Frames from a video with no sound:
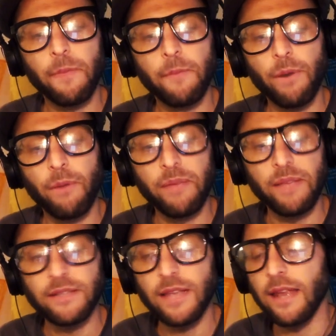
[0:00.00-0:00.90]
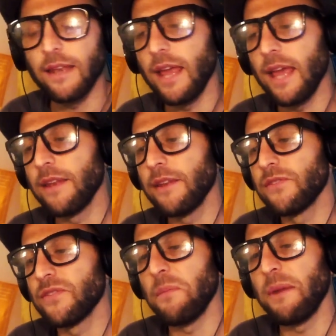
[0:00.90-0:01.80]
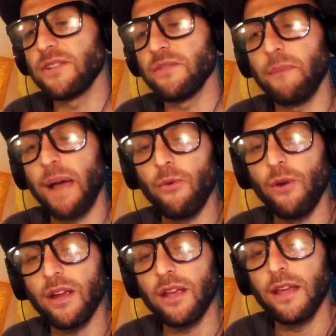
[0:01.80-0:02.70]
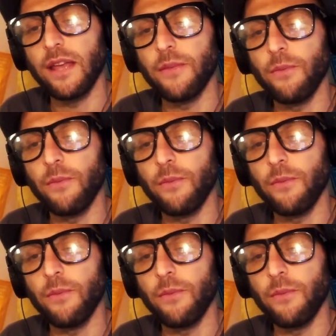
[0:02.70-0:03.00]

purpose and so much of my work in the